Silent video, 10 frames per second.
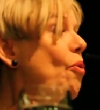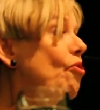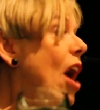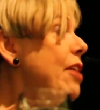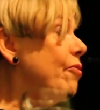
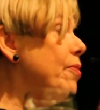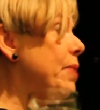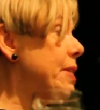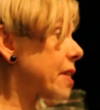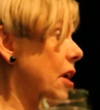right from
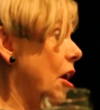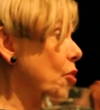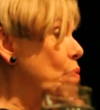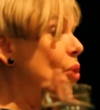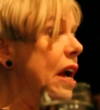the
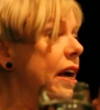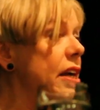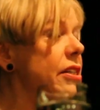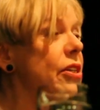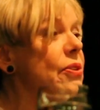start, we're
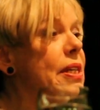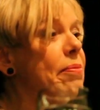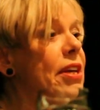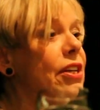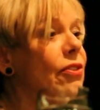going to do
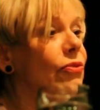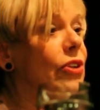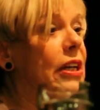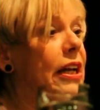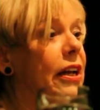something
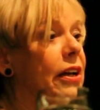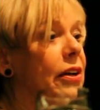differently.